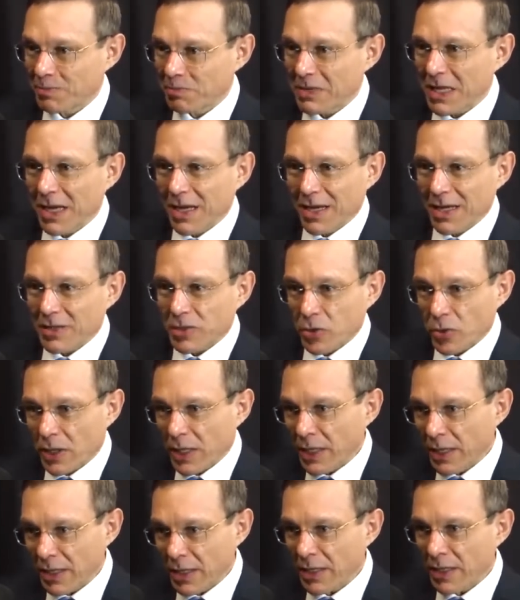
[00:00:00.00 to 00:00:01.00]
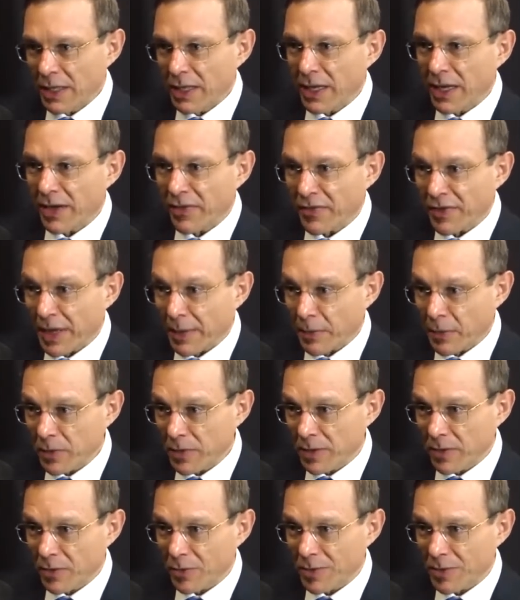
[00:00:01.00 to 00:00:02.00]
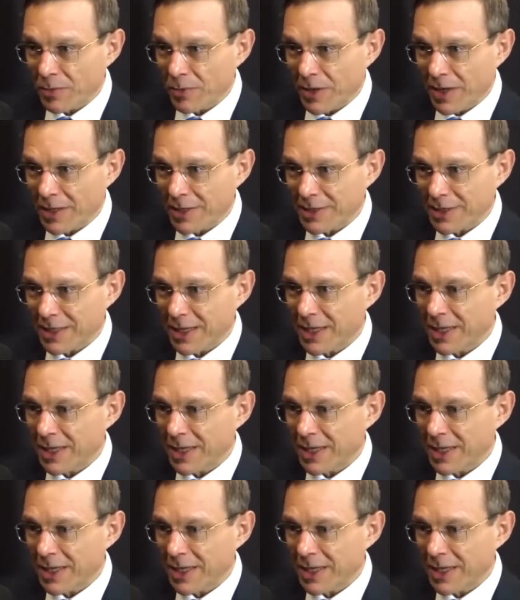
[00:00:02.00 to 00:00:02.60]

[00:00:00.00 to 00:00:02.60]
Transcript: Yes. So he gave up on the Nobel Prize.